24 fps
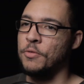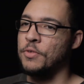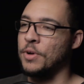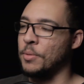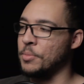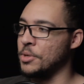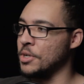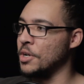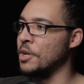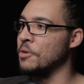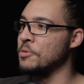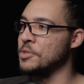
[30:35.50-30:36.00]

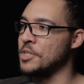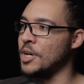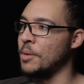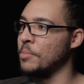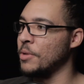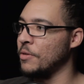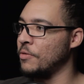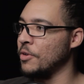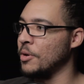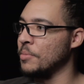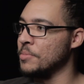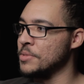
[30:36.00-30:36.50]
come to know
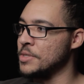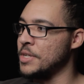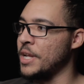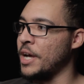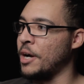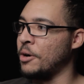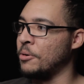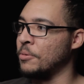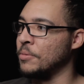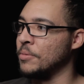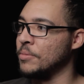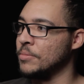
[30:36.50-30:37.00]
zombie films
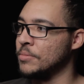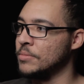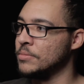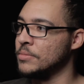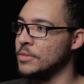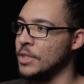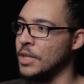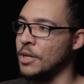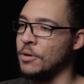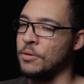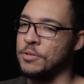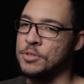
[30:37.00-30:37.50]
now,
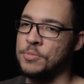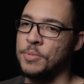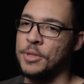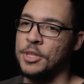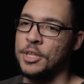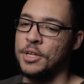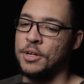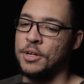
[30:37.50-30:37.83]
you know, is what they